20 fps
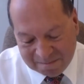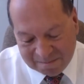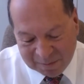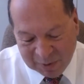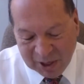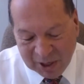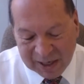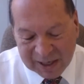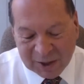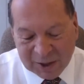
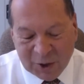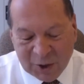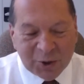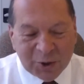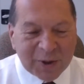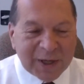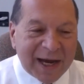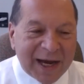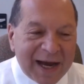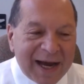buying a
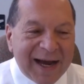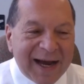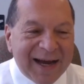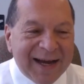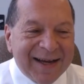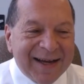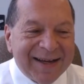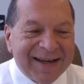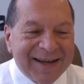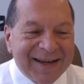new car.
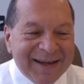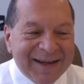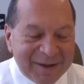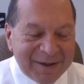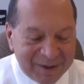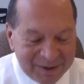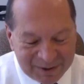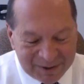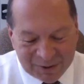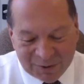
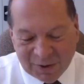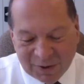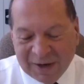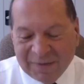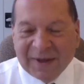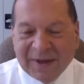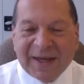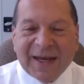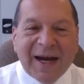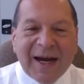
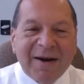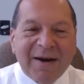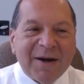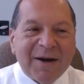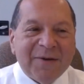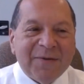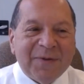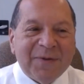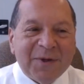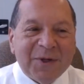Drive the car
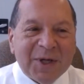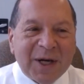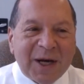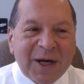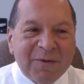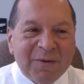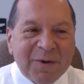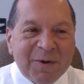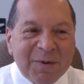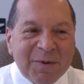out of the
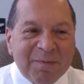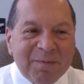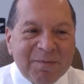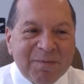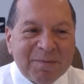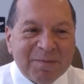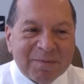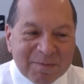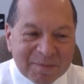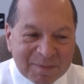showroom,
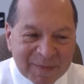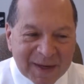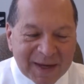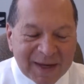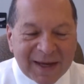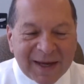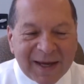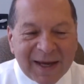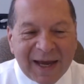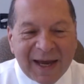
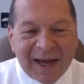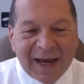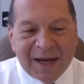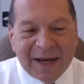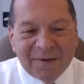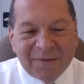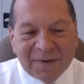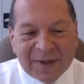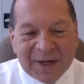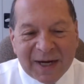
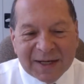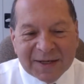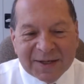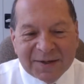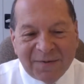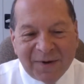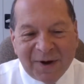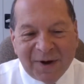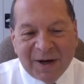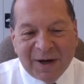and for the next
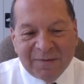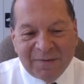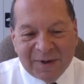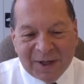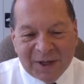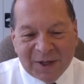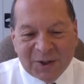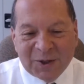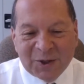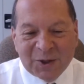5
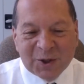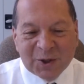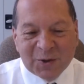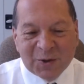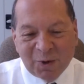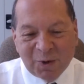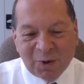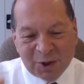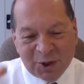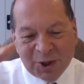years, you just
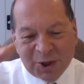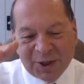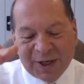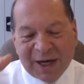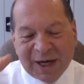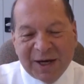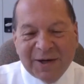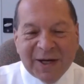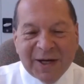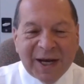watch it
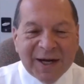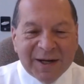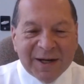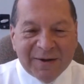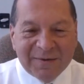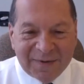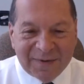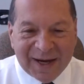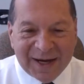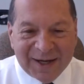go down
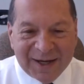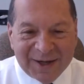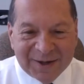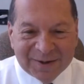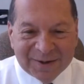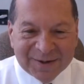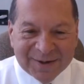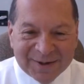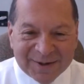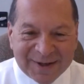in value.
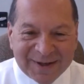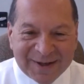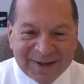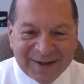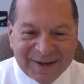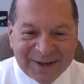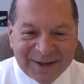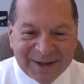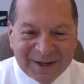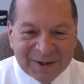
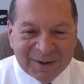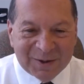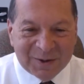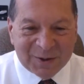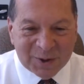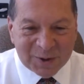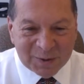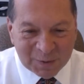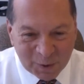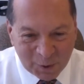You can
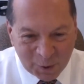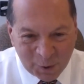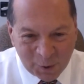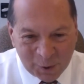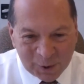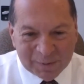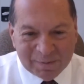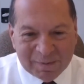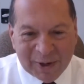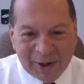do
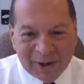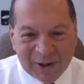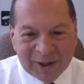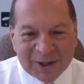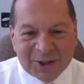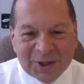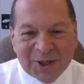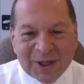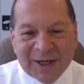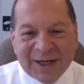all the
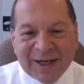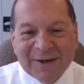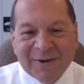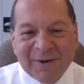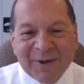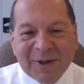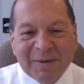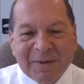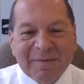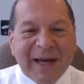polishing,
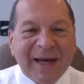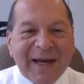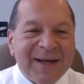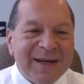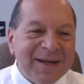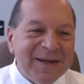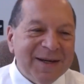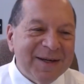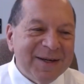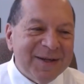all the
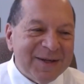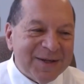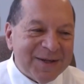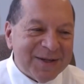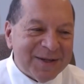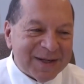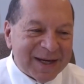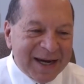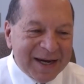maintenance,